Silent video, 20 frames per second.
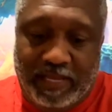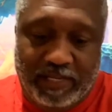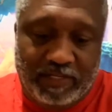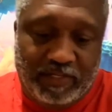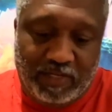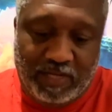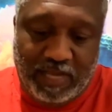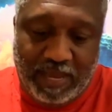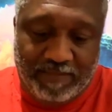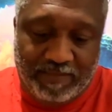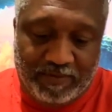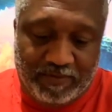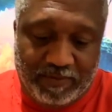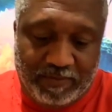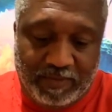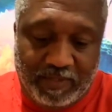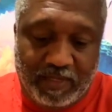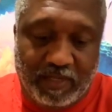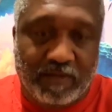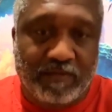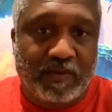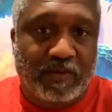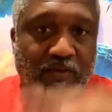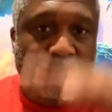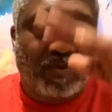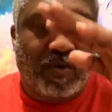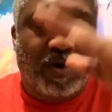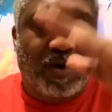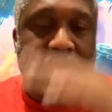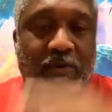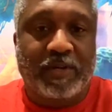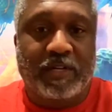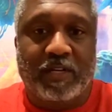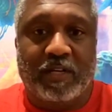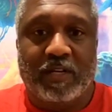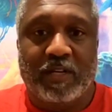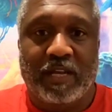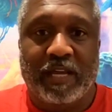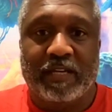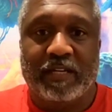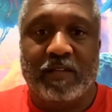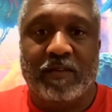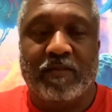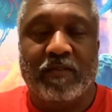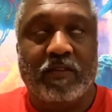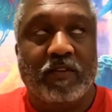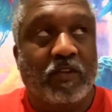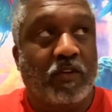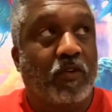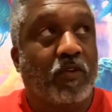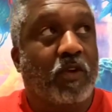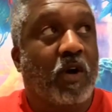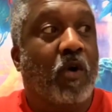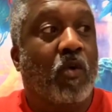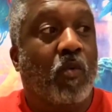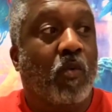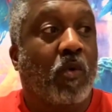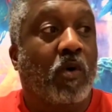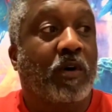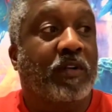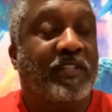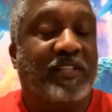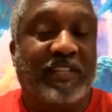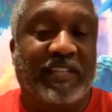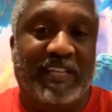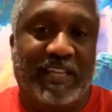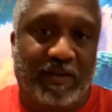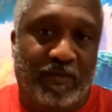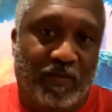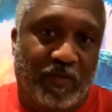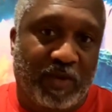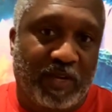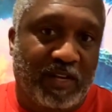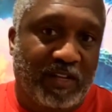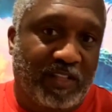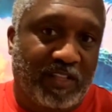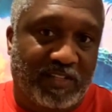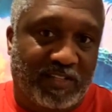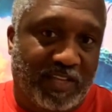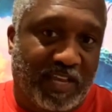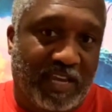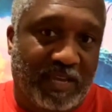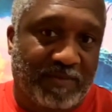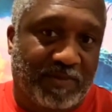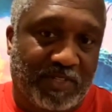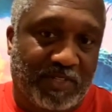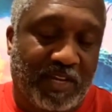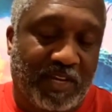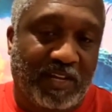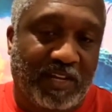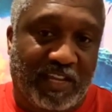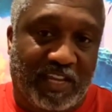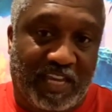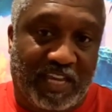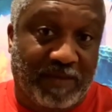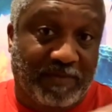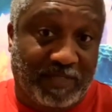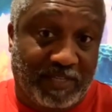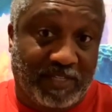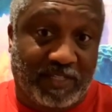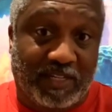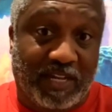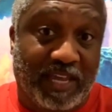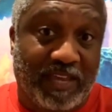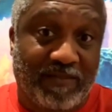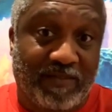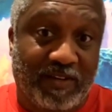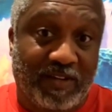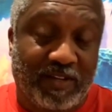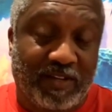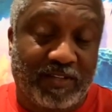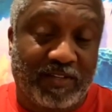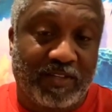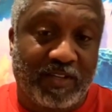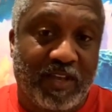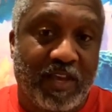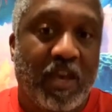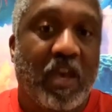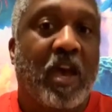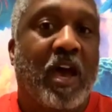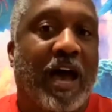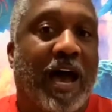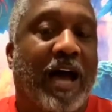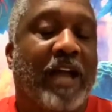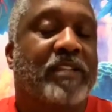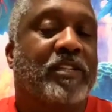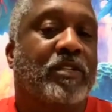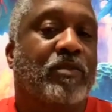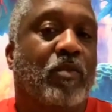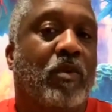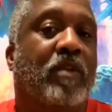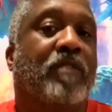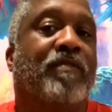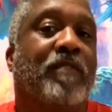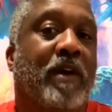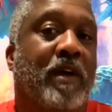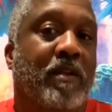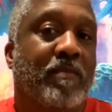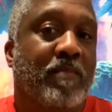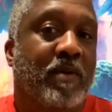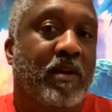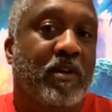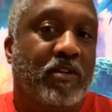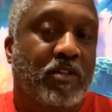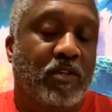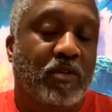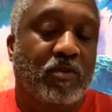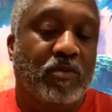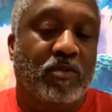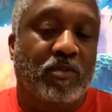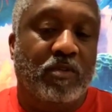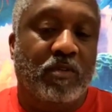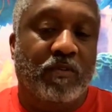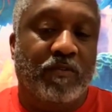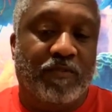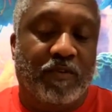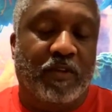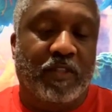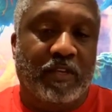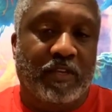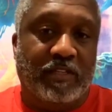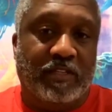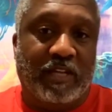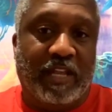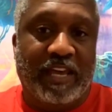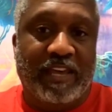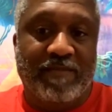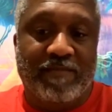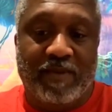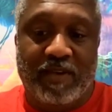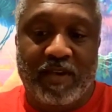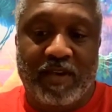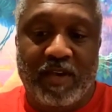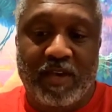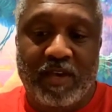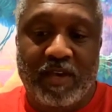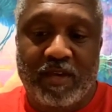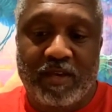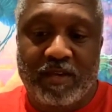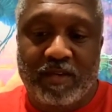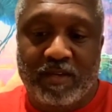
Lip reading: And that shit happens from the individual all the way to collective. You don't want to get rid of the same shit that keeps enslaving us. I just want to find a better use for the enslavement,